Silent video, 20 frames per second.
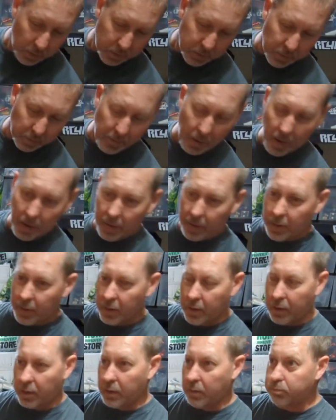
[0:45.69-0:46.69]
to my,
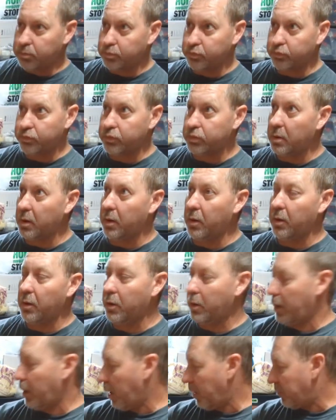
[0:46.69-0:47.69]
I
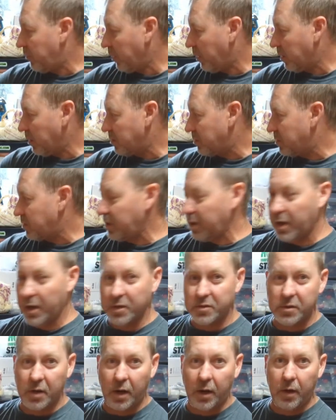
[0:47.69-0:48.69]
think it's
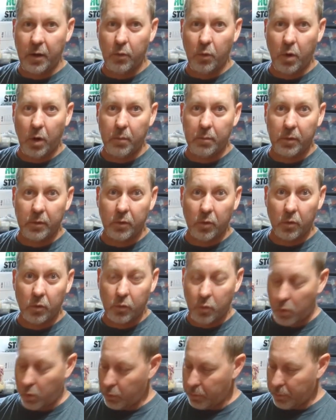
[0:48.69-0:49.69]
TS81, but don't
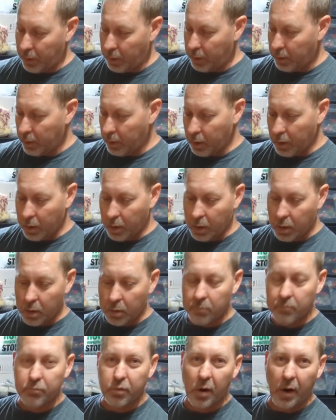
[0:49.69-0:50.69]
quote me,
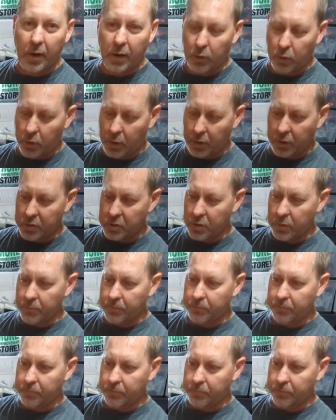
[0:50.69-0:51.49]
bright orange.